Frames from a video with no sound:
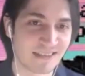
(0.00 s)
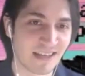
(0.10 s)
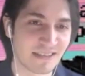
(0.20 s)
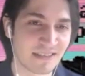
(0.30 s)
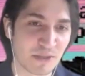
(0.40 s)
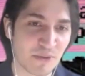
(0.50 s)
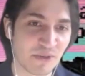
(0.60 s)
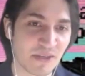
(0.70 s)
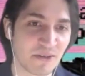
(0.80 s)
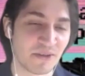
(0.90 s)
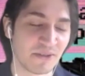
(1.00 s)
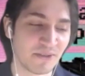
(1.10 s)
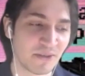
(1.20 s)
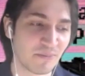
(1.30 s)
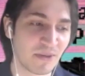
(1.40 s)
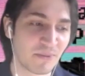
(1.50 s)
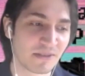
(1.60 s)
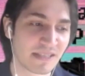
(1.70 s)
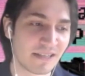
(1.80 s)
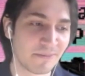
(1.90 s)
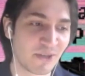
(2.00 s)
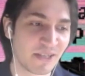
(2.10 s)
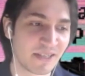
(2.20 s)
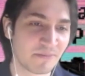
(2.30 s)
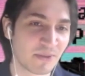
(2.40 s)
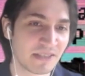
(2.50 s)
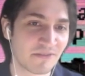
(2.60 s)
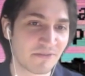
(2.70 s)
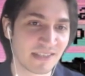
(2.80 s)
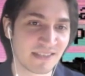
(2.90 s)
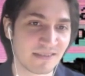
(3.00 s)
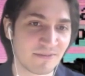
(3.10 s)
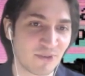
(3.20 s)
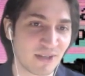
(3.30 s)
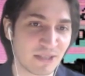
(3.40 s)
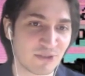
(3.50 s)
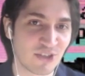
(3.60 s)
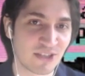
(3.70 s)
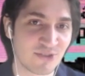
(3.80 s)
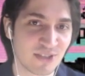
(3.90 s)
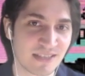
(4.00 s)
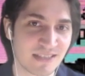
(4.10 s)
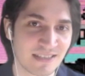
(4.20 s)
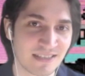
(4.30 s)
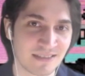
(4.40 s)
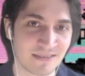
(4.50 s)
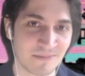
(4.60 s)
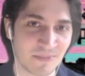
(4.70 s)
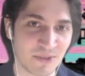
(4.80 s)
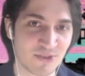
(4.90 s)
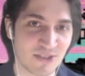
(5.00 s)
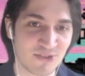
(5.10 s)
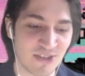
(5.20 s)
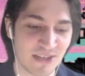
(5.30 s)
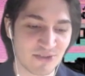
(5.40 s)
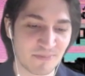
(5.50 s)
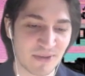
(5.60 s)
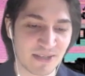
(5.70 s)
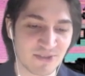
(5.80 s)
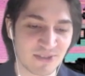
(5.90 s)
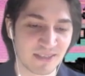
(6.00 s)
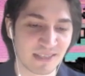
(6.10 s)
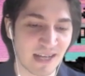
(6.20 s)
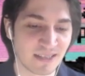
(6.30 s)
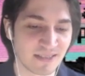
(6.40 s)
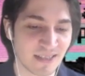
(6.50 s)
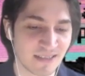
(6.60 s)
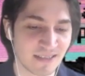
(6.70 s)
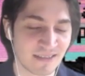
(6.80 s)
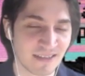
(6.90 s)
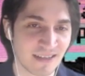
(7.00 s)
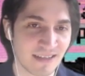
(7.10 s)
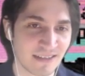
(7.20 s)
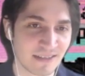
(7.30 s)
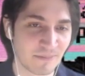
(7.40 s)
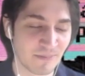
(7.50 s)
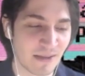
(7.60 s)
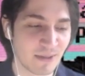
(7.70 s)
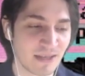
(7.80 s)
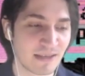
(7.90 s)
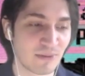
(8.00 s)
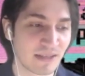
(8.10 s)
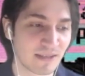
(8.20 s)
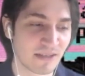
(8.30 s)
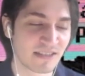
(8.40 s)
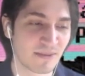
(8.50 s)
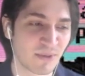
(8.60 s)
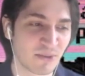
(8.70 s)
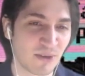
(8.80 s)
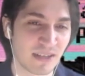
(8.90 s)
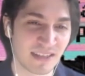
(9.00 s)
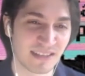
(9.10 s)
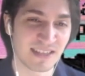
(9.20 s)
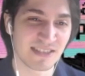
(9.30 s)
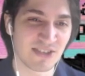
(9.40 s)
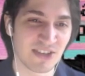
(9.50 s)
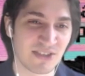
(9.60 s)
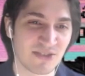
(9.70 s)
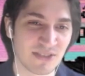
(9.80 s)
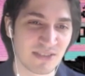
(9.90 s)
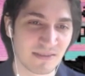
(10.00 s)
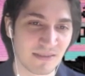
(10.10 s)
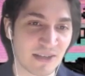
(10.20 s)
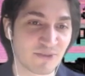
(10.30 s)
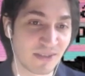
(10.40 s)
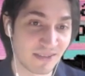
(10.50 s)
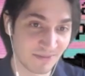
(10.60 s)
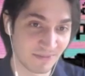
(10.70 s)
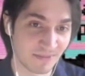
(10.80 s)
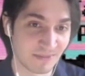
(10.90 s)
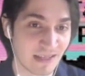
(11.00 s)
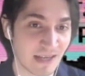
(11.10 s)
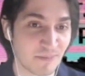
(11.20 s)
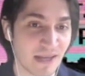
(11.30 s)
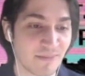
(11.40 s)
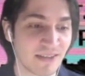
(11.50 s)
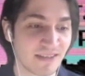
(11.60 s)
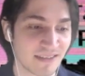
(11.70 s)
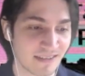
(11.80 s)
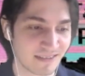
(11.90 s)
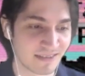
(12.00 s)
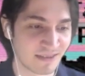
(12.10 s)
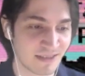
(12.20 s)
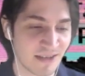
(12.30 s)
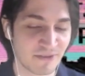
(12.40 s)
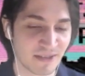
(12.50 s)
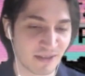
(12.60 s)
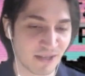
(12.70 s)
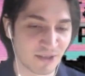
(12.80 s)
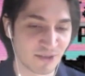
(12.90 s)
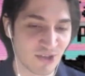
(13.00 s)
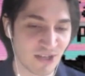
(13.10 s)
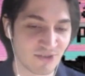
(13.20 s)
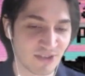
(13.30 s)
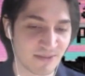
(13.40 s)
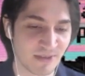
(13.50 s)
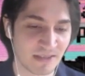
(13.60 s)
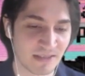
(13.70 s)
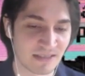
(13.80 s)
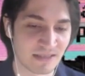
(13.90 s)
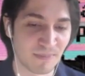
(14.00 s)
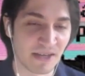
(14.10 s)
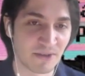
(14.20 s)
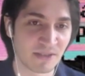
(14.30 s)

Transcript: like the new year you know people celebrate it but nothing really changes you just change a page in the calendar maybe in the case of bitcoin it does change actually not maybe definitely it changes because miners